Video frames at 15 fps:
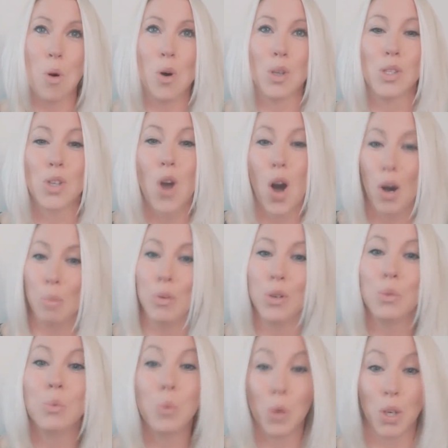common
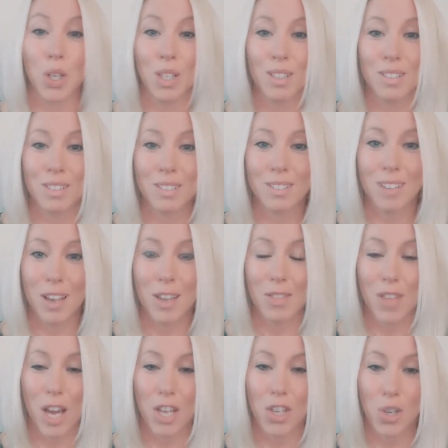word
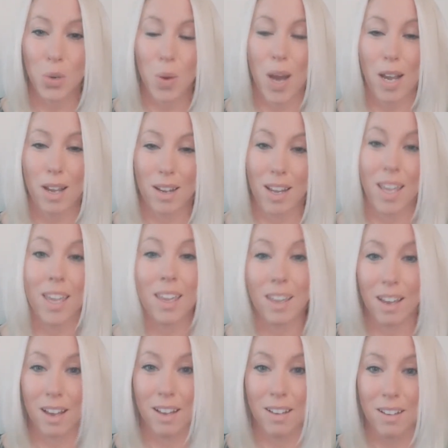that you are going to
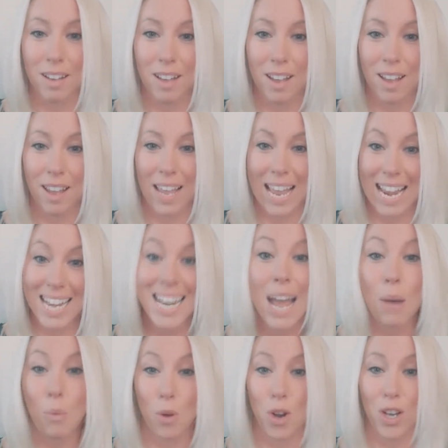hear in
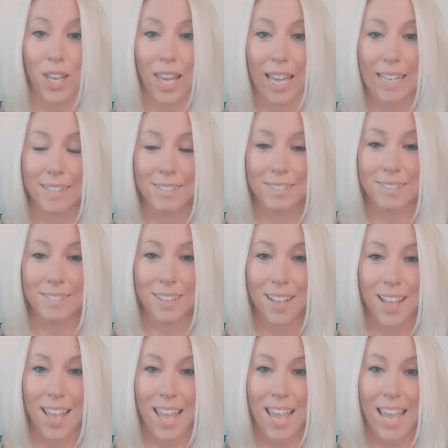networking
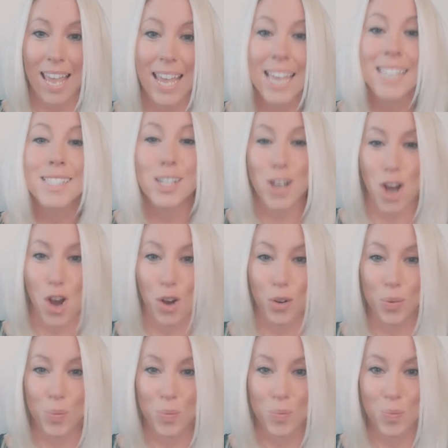is no.
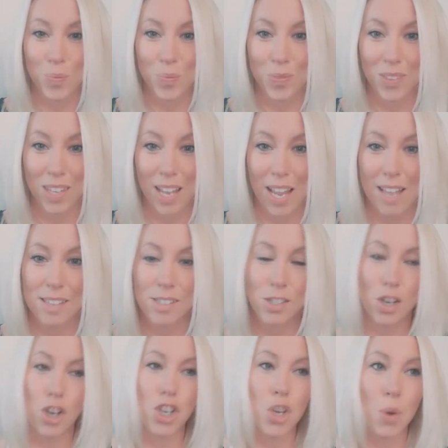So
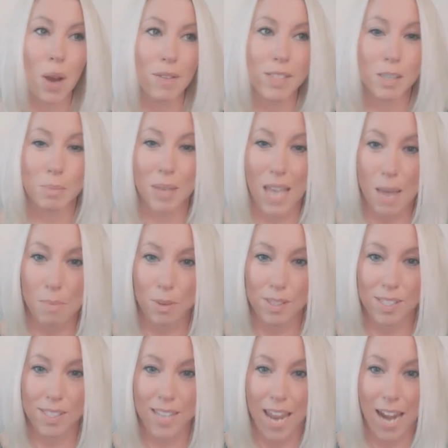you have to be able to
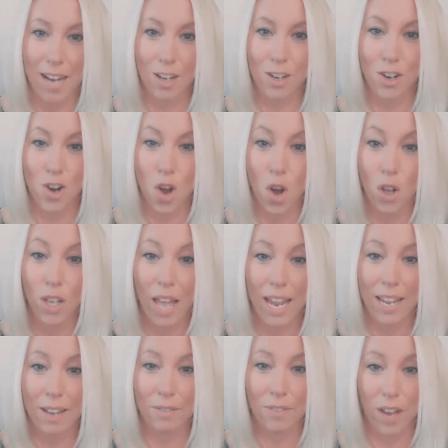take no like a
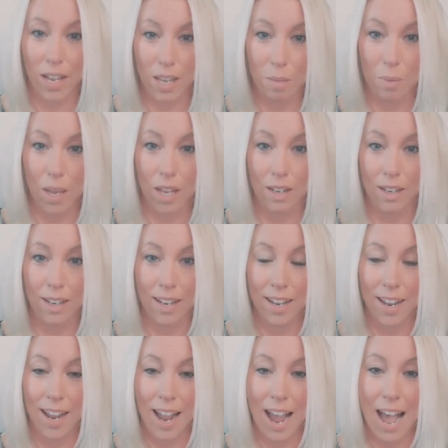vitamin
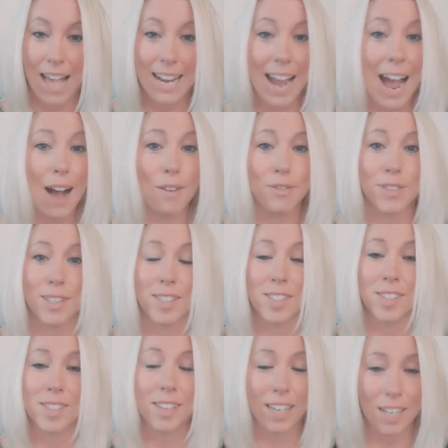and have the
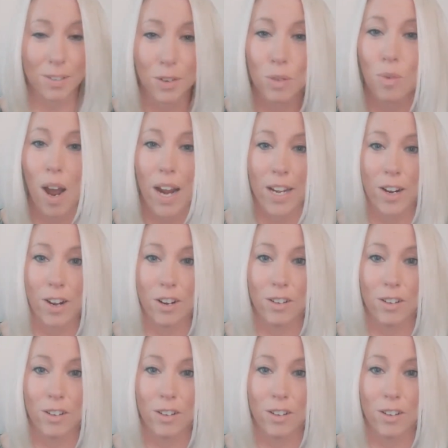skin of a rhino,